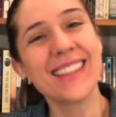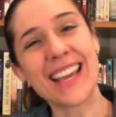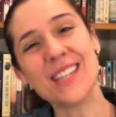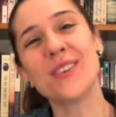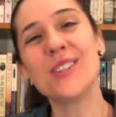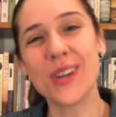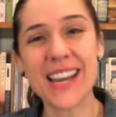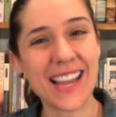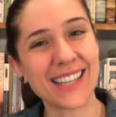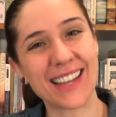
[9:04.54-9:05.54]
Thanks for
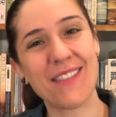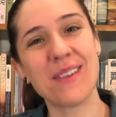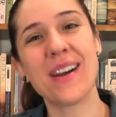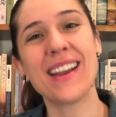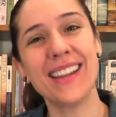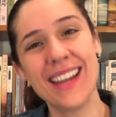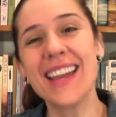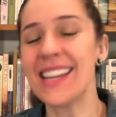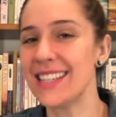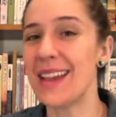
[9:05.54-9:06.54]
joining us, everyone.
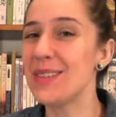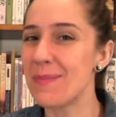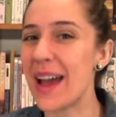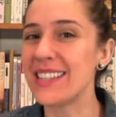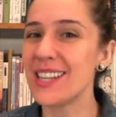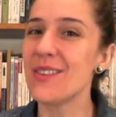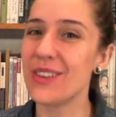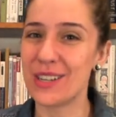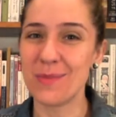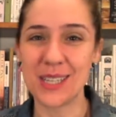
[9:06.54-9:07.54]
It's time to pass it
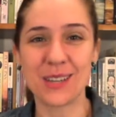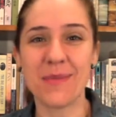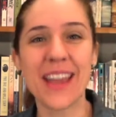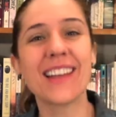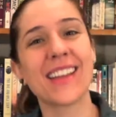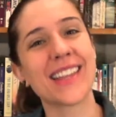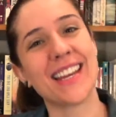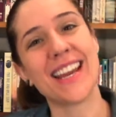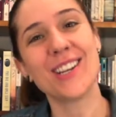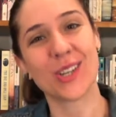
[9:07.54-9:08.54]
over to Mr. Michael at
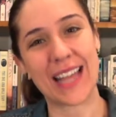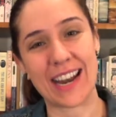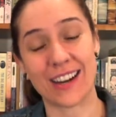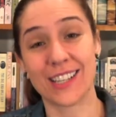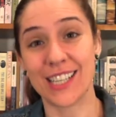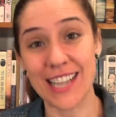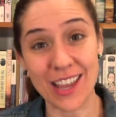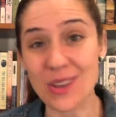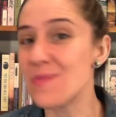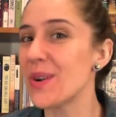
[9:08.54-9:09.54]
the Nature Center to
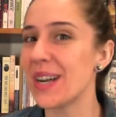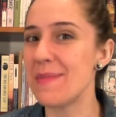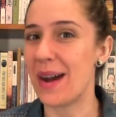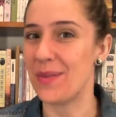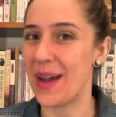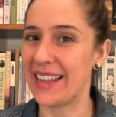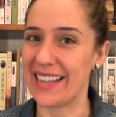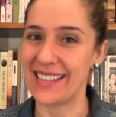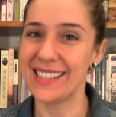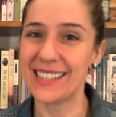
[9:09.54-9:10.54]
tell you more about
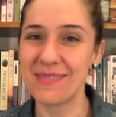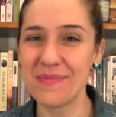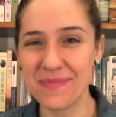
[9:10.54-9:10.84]
wetlands.